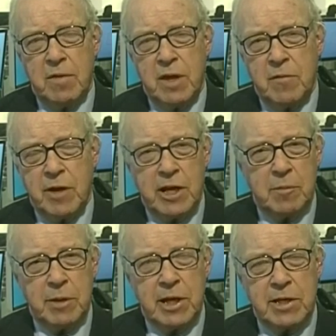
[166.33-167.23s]
The
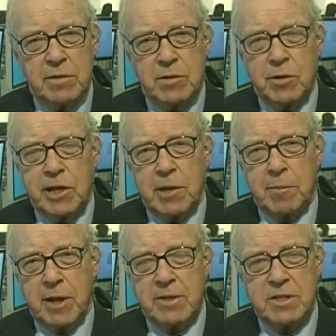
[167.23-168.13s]
availability of nuclear
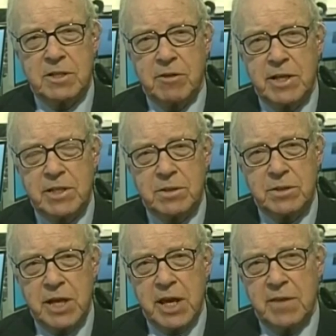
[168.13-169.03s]
plants is greater
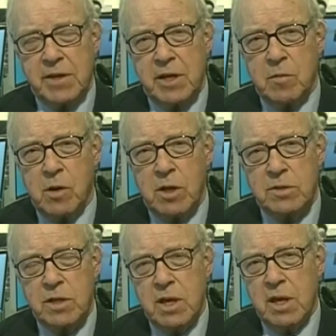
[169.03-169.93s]
today than it was,